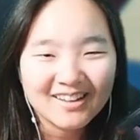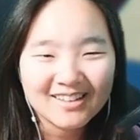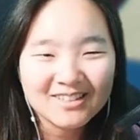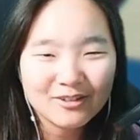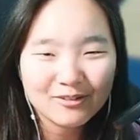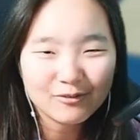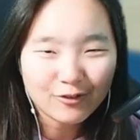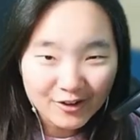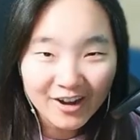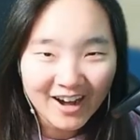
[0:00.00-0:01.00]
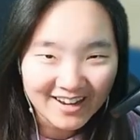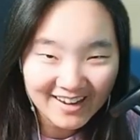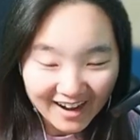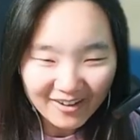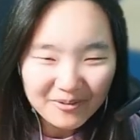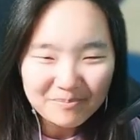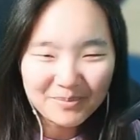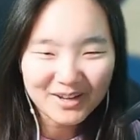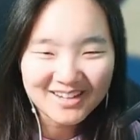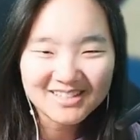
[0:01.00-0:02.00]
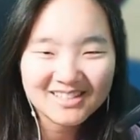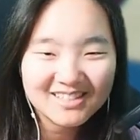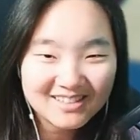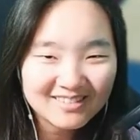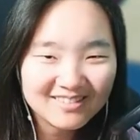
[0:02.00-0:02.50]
is for naught now, because